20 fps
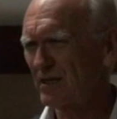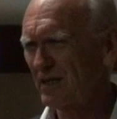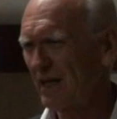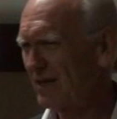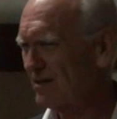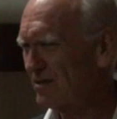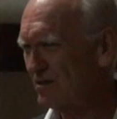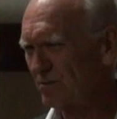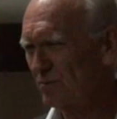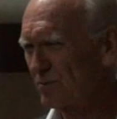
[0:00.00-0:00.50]

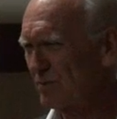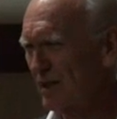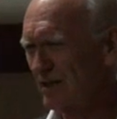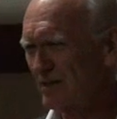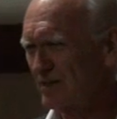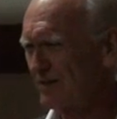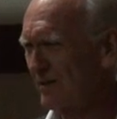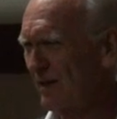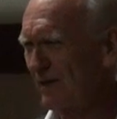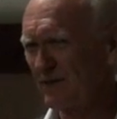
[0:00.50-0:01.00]
engaged in all
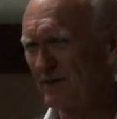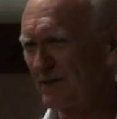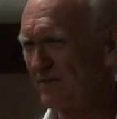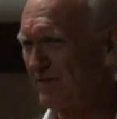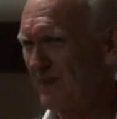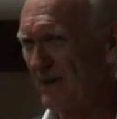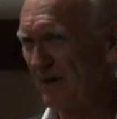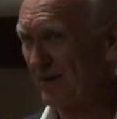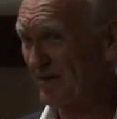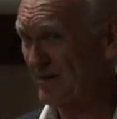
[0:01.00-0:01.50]
kinds of other
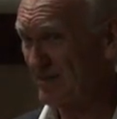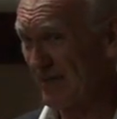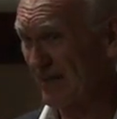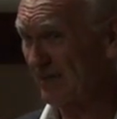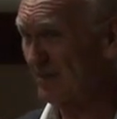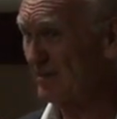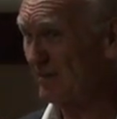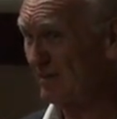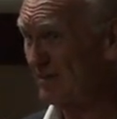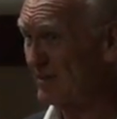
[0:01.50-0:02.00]
nefarious
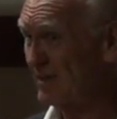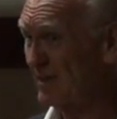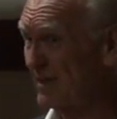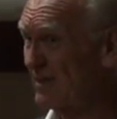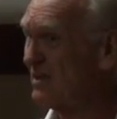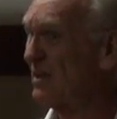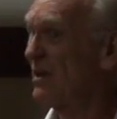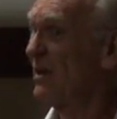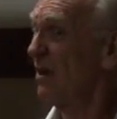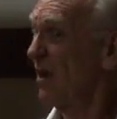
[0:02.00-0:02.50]

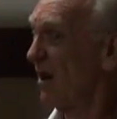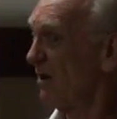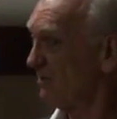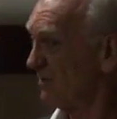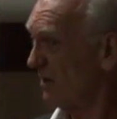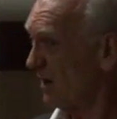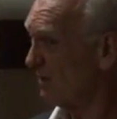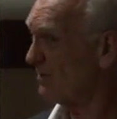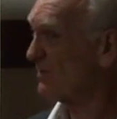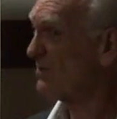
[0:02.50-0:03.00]
activities
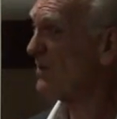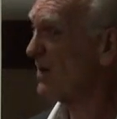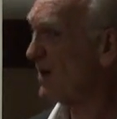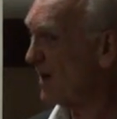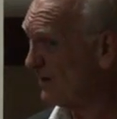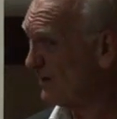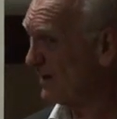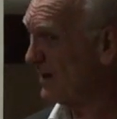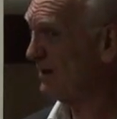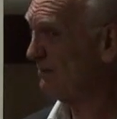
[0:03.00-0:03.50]
of a
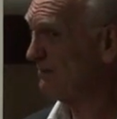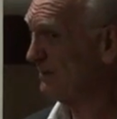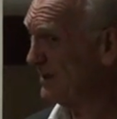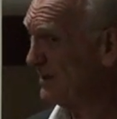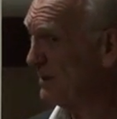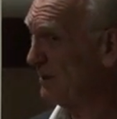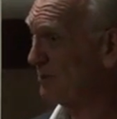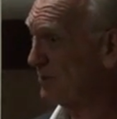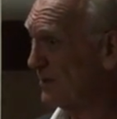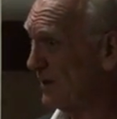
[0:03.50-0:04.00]
rather
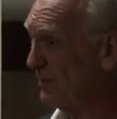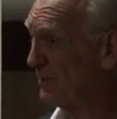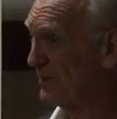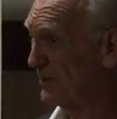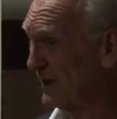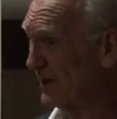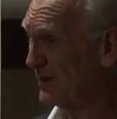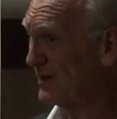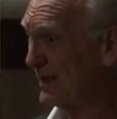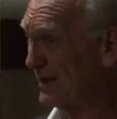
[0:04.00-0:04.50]

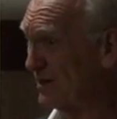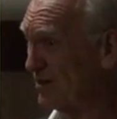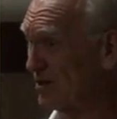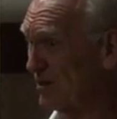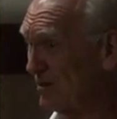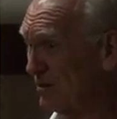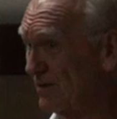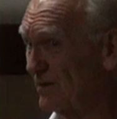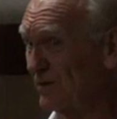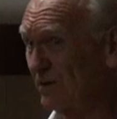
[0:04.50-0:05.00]
inappropriate
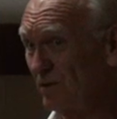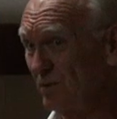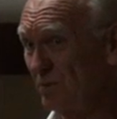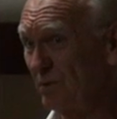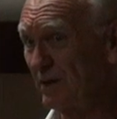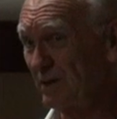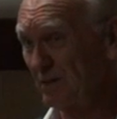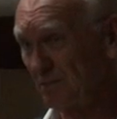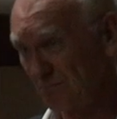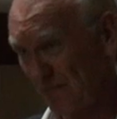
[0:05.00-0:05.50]
nature to do
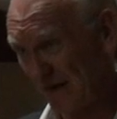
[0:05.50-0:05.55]
with